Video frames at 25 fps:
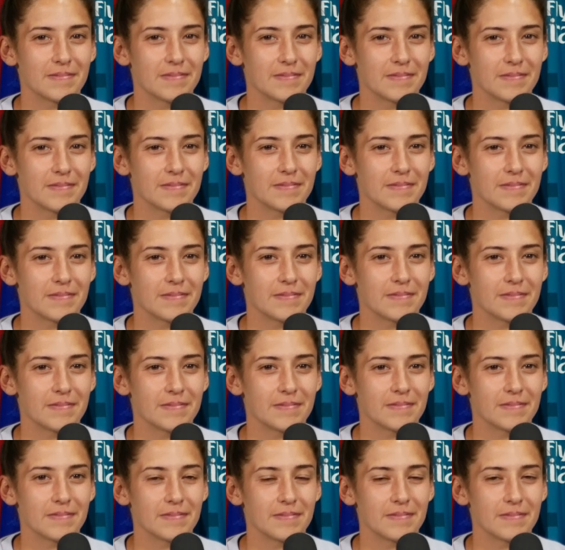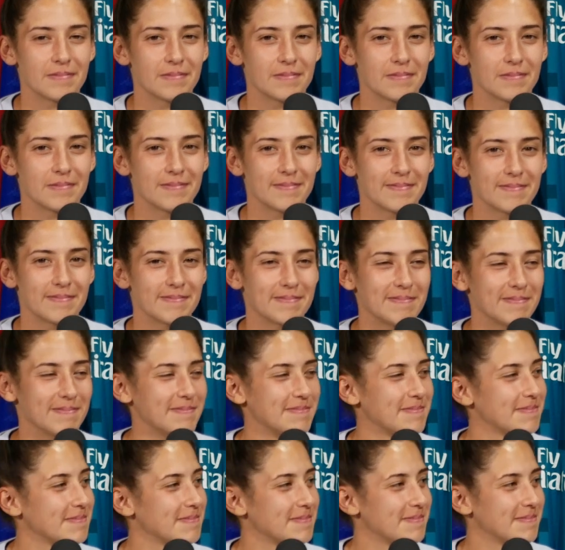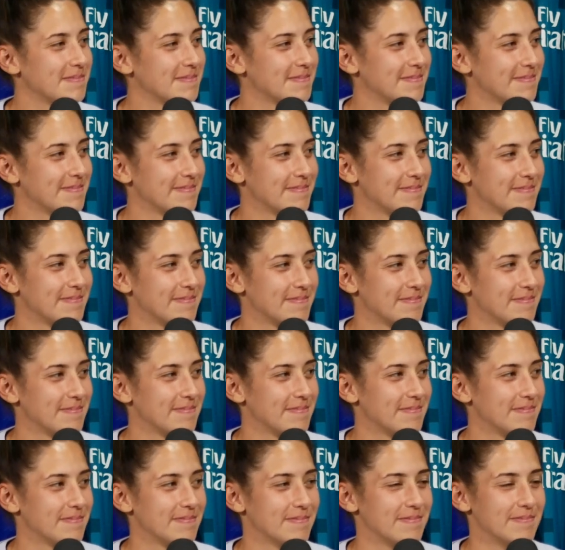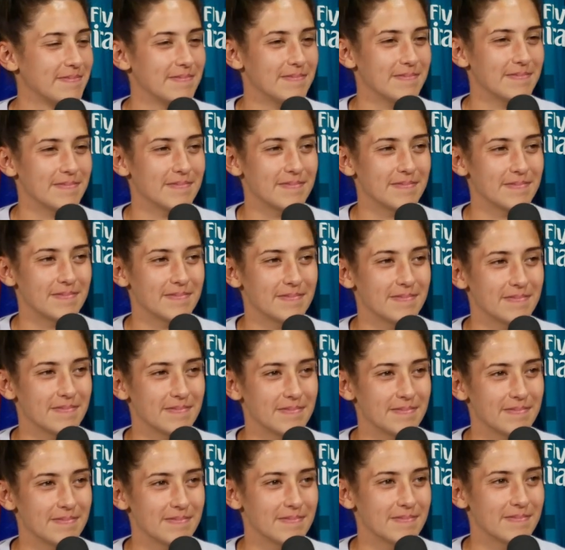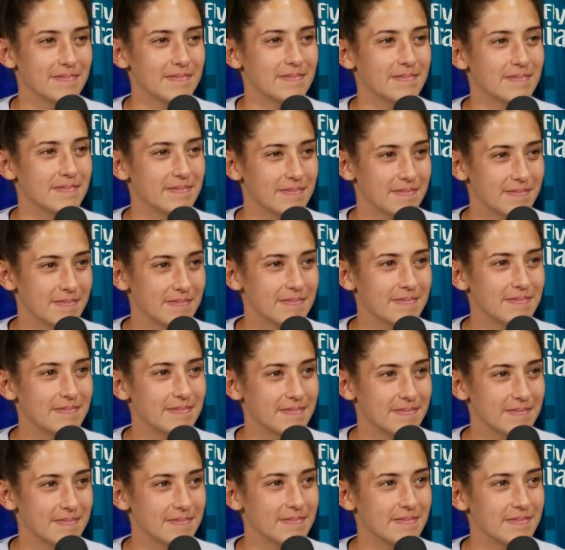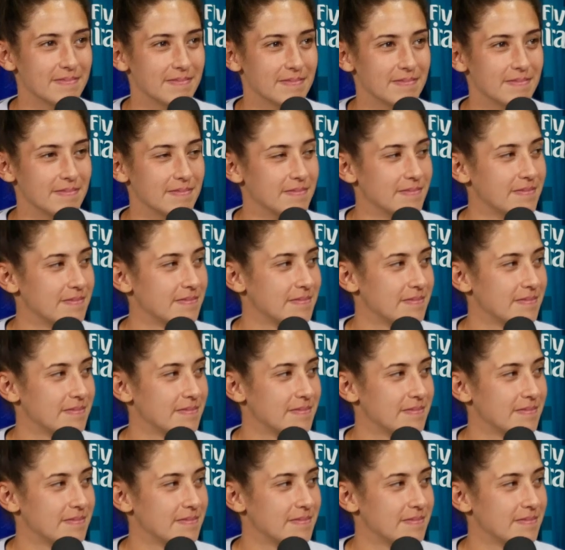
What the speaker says: No words are spoken by the person on screen.